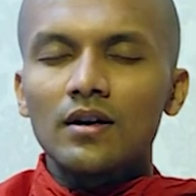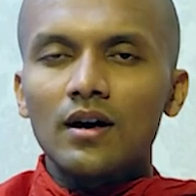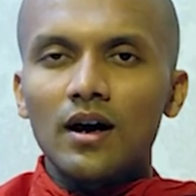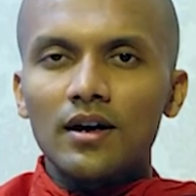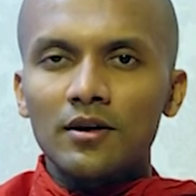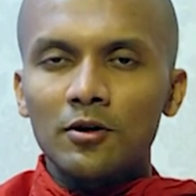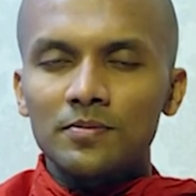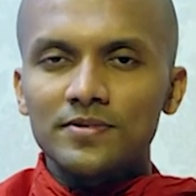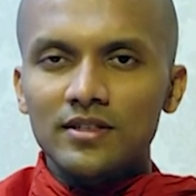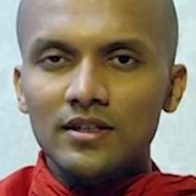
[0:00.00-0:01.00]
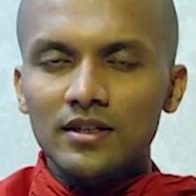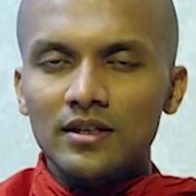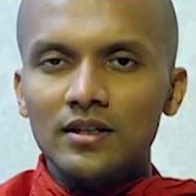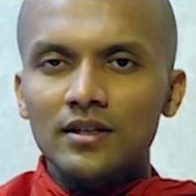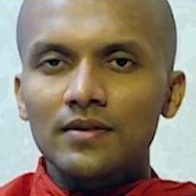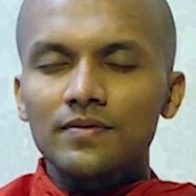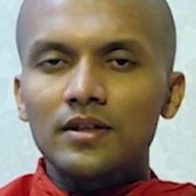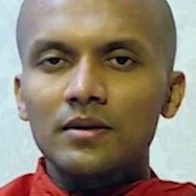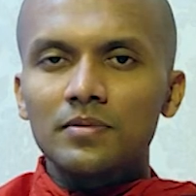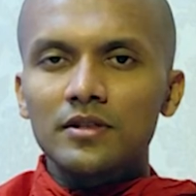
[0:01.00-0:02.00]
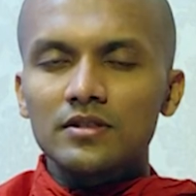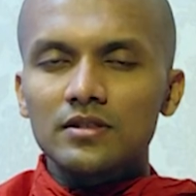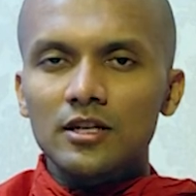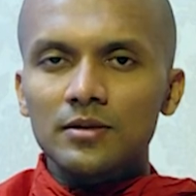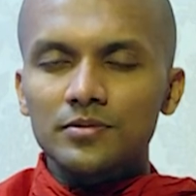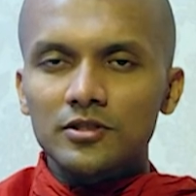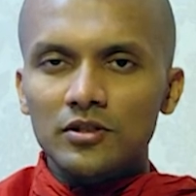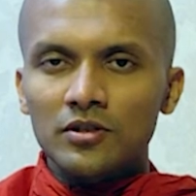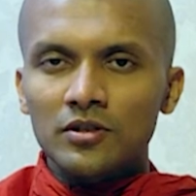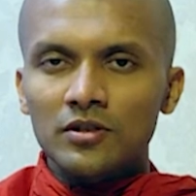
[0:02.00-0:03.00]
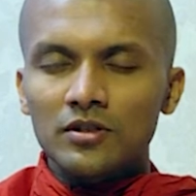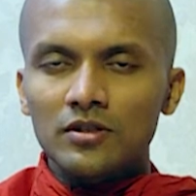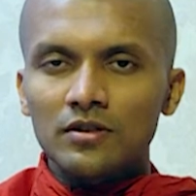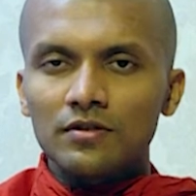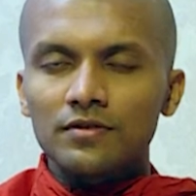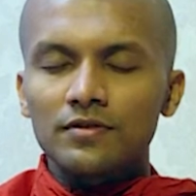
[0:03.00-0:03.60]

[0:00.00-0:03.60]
I observe the precept of